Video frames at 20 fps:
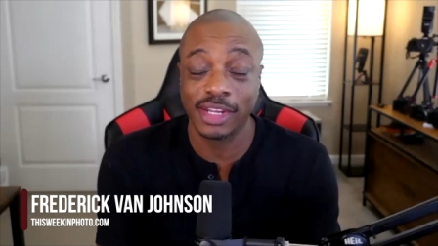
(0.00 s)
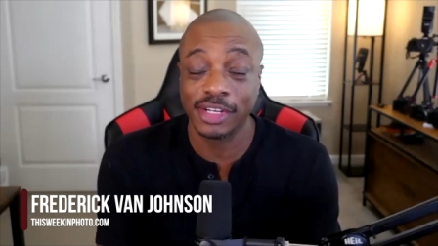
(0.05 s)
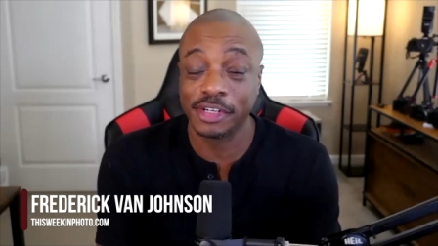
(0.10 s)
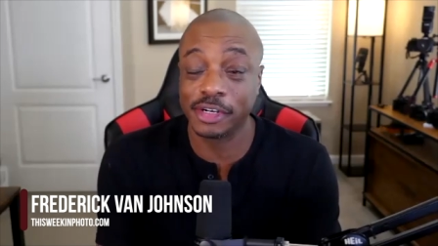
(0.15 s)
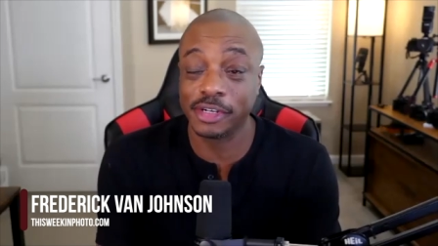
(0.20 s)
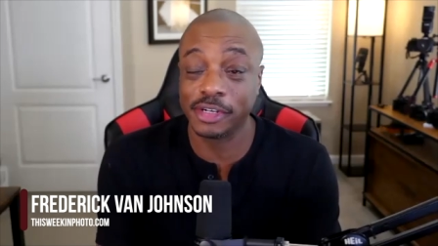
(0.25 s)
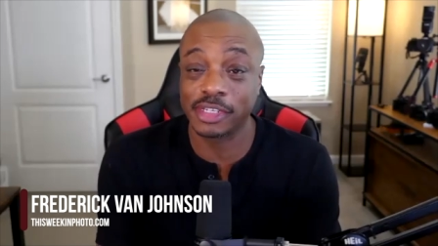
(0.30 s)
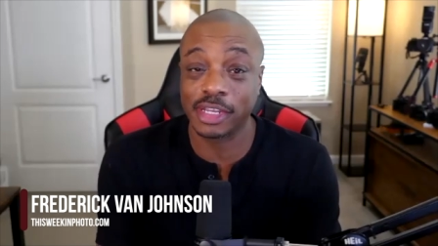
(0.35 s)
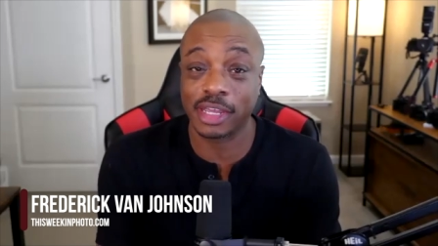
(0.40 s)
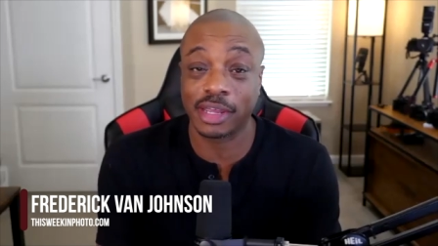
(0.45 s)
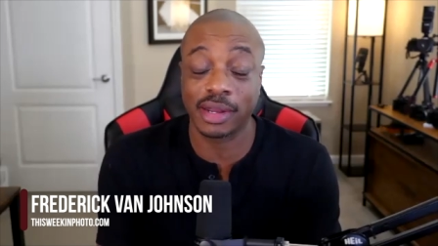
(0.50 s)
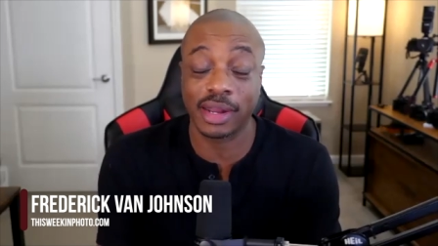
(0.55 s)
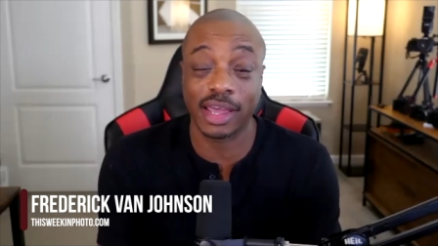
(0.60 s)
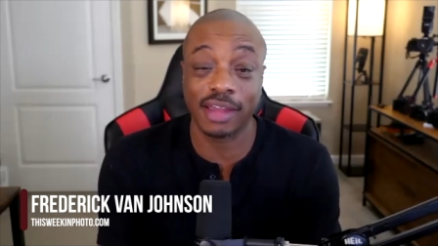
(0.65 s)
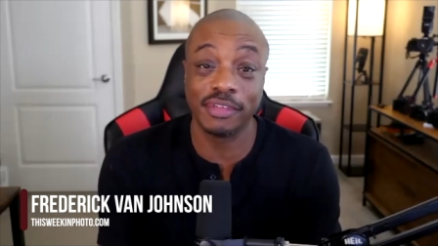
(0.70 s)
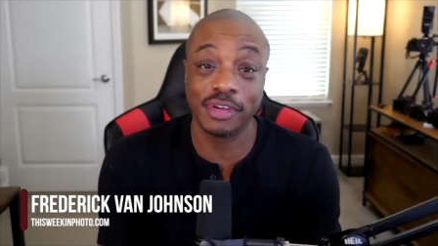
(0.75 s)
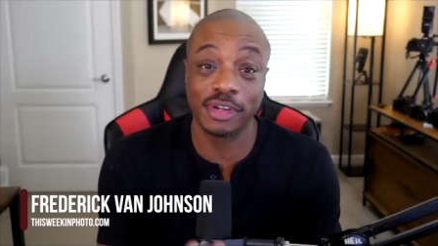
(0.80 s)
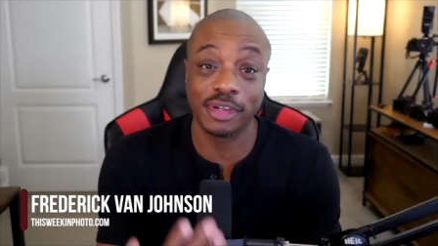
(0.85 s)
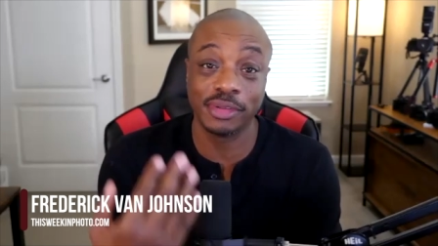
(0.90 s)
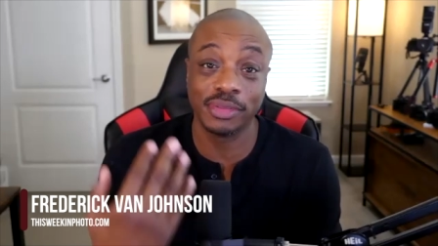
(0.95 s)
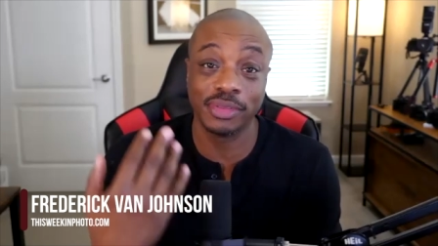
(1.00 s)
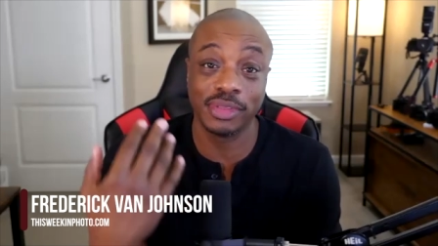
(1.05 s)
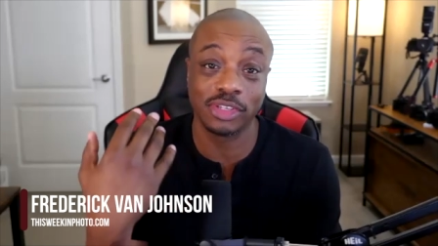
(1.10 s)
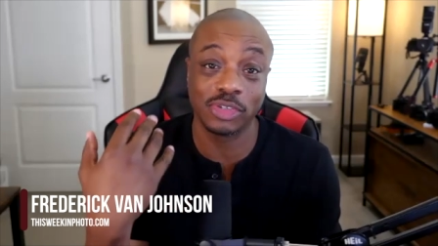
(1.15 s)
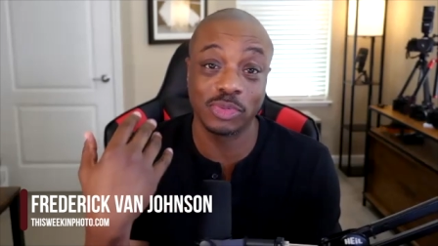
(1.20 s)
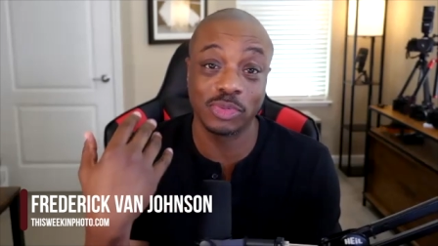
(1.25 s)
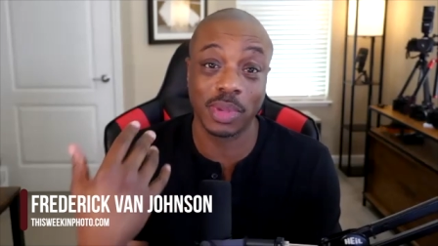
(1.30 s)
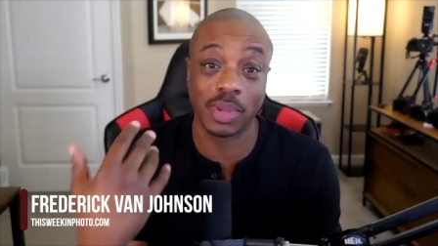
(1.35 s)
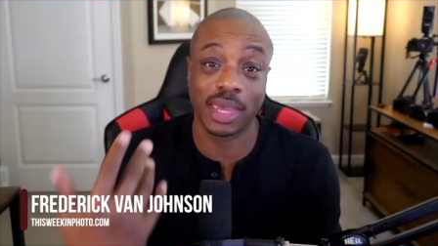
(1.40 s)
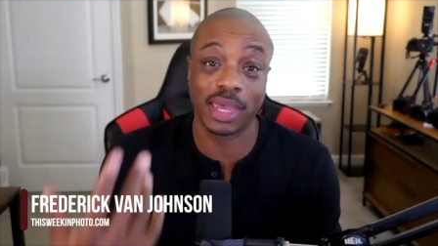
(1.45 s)
Turns out I've known
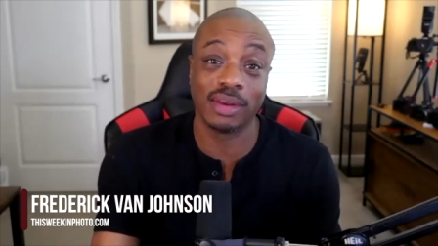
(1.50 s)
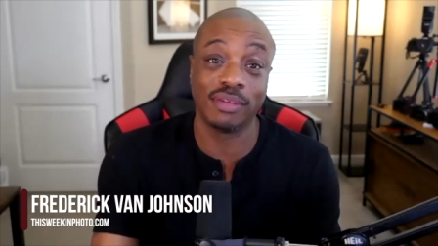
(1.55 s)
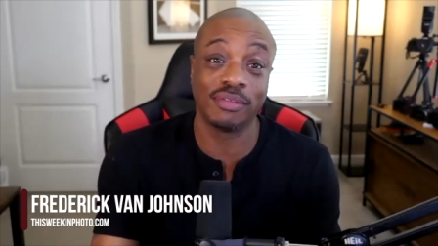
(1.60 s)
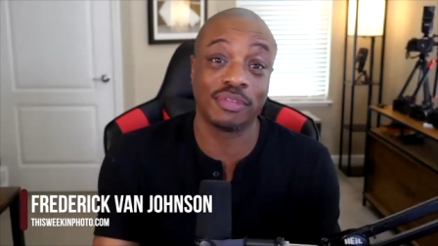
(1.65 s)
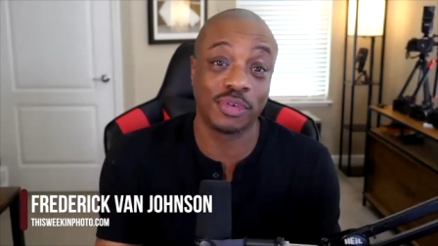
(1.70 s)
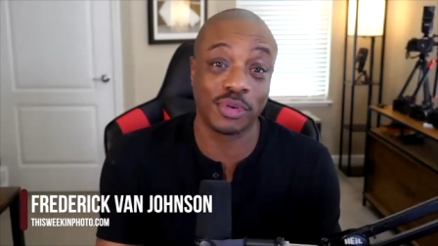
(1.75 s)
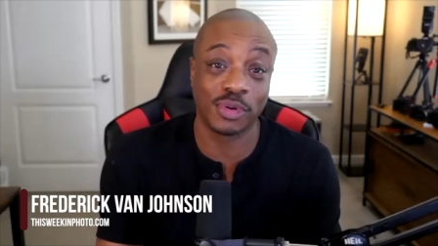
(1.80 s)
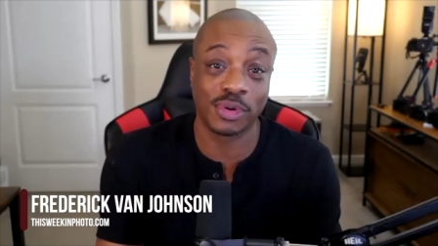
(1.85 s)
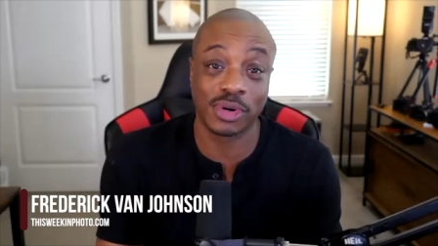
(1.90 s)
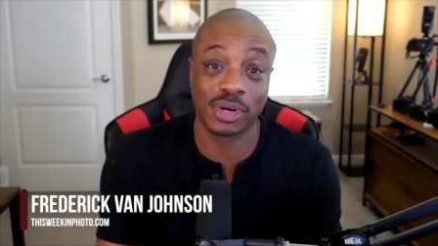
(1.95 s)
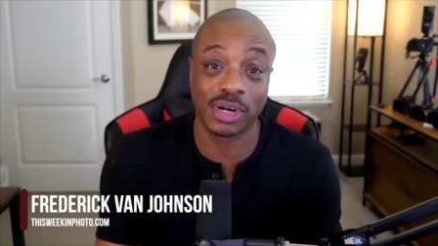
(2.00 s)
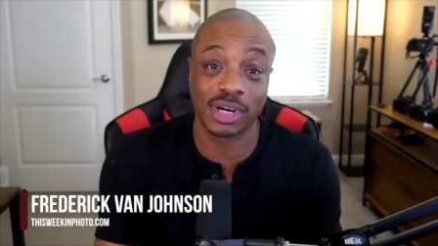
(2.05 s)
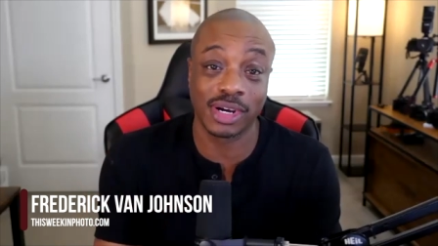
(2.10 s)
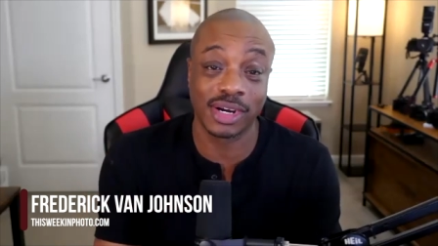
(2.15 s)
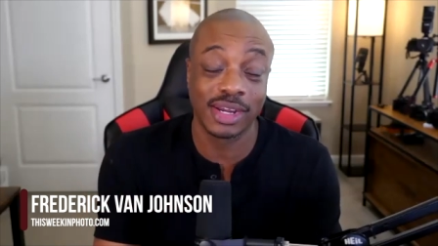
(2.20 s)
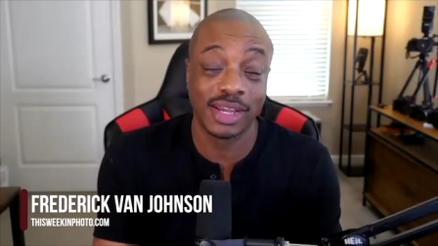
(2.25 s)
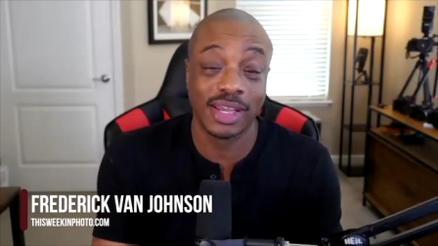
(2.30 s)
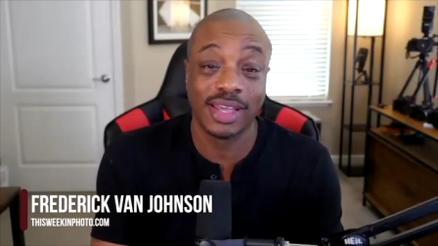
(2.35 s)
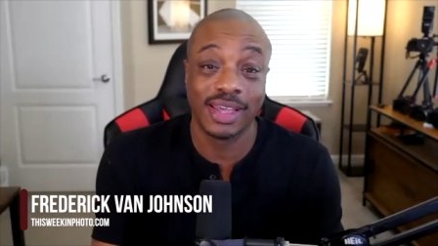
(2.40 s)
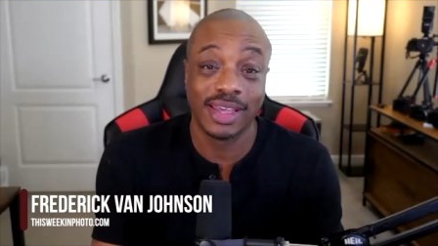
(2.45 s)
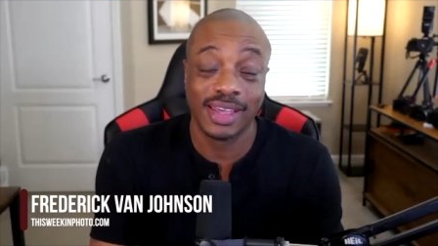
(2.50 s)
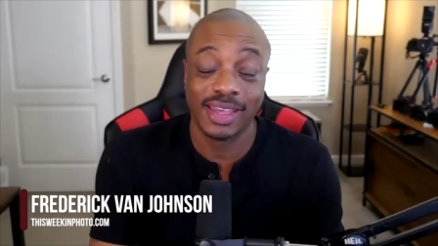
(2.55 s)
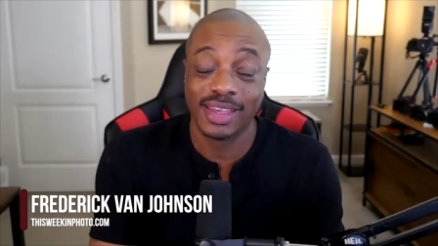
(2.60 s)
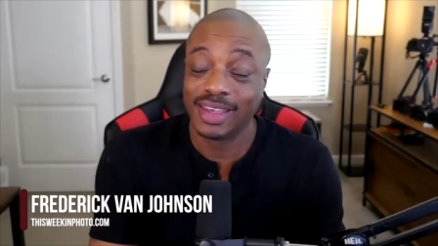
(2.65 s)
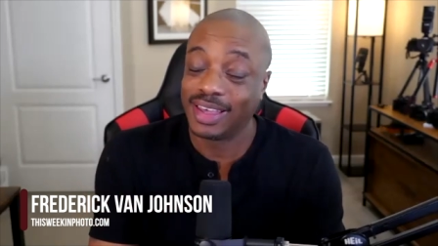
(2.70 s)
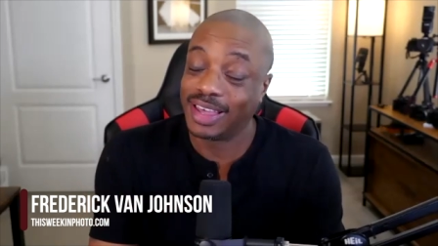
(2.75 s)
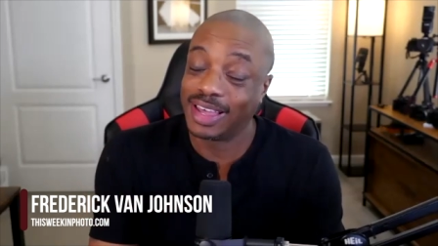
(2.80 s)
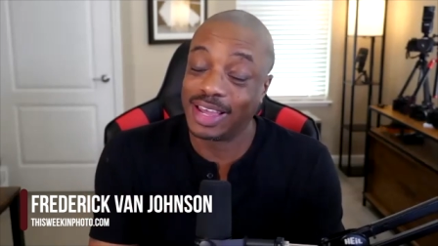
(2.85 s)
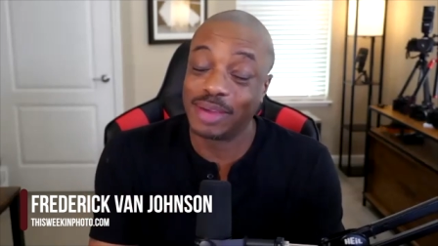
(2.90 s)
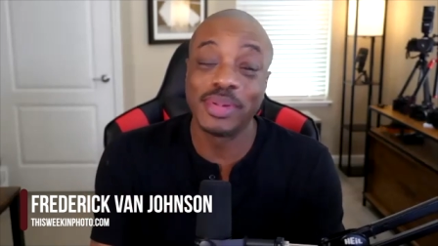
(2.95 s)
this man for,
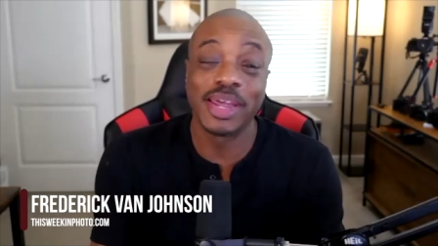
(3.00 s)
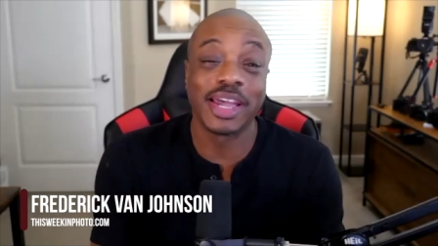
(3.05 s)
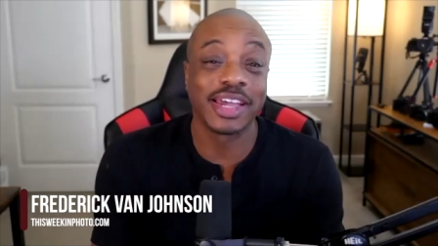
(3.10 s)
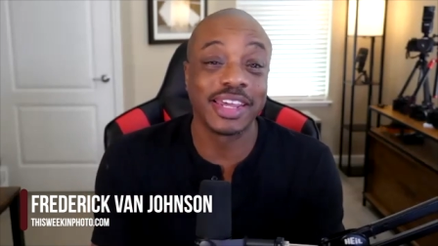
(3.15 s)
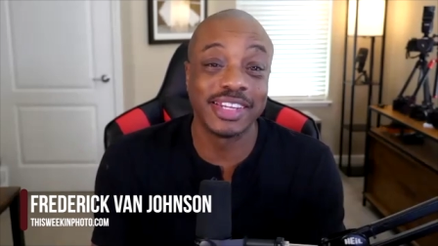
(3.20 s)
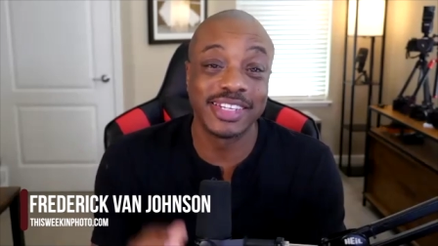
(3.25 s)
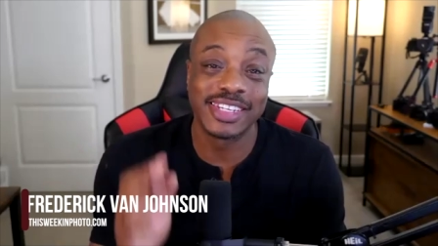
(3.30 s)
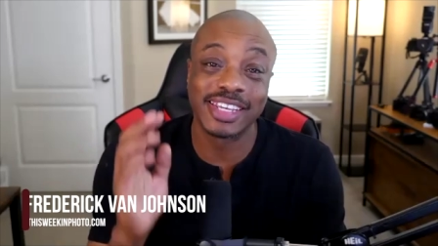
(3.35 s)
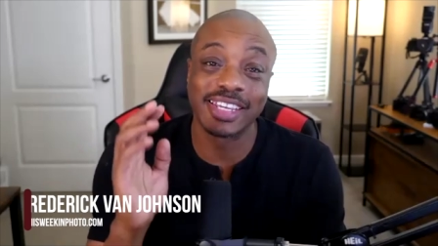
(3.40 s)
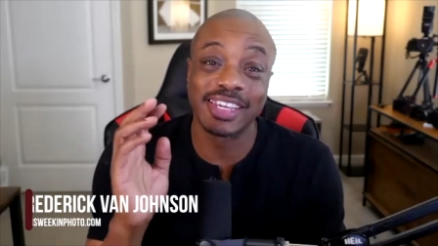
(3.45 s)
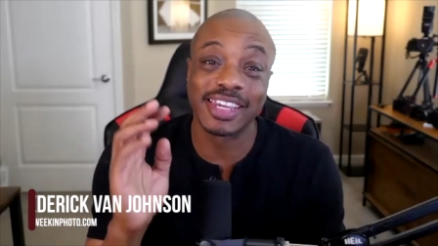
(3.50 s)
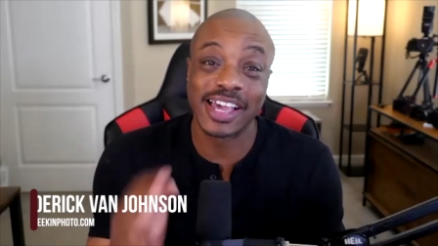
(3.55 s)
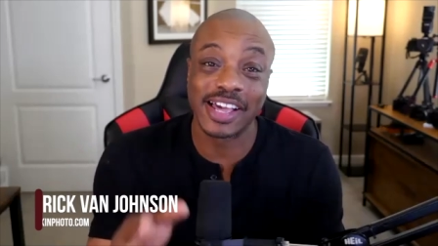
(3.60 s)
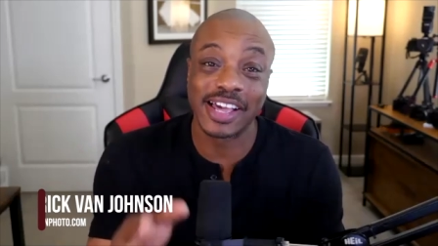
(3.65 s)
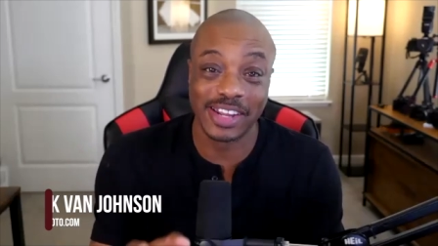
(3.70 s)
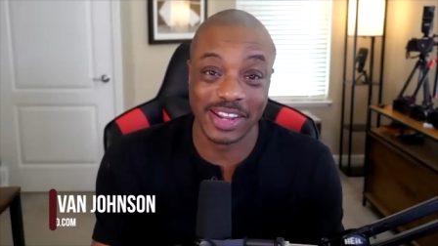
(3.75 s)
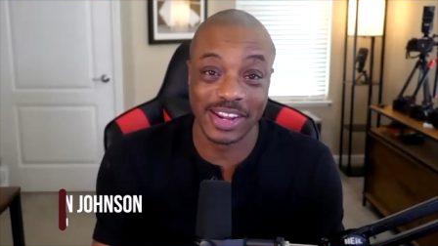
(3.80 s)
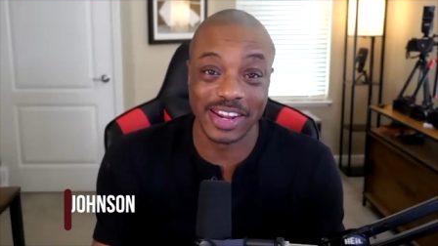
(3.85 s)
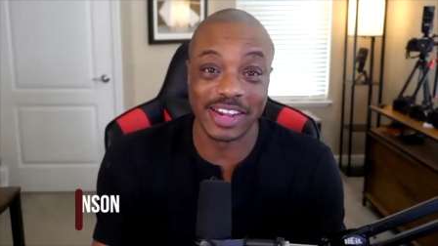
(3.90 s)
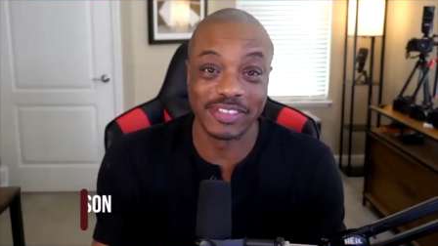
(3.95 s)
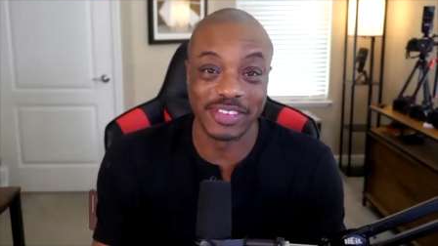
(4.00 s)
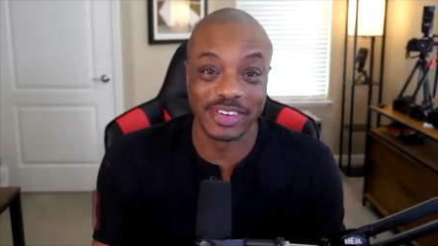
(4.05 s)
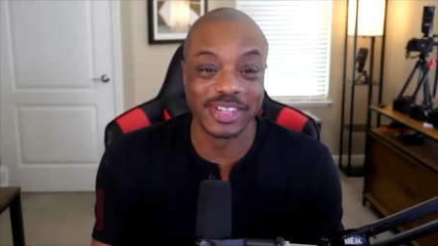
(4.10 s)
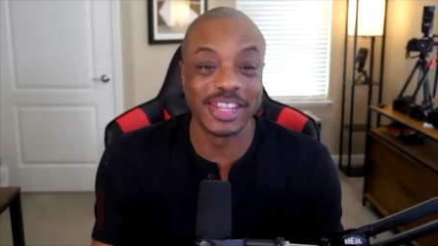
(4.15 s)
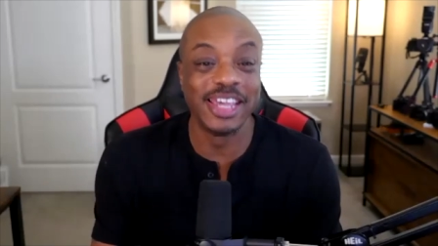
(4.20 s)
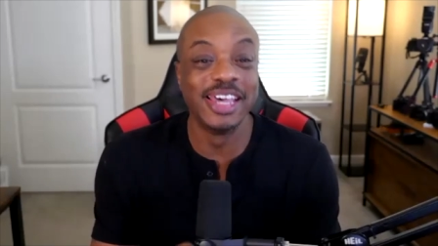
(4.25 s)
I'm not going to tell you how long I've known